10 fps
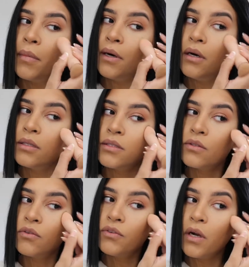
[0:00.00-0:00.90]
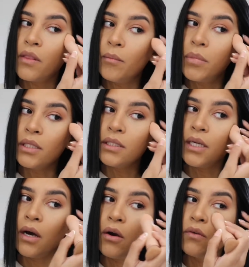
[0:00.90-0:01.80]
But so far that
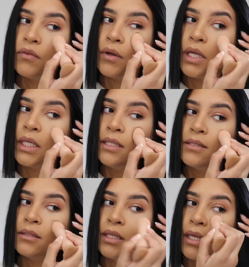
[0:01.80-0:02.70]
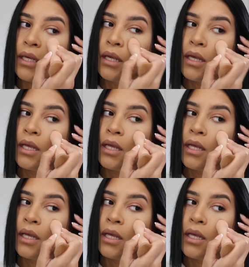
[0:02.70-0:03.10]
blended out very easily.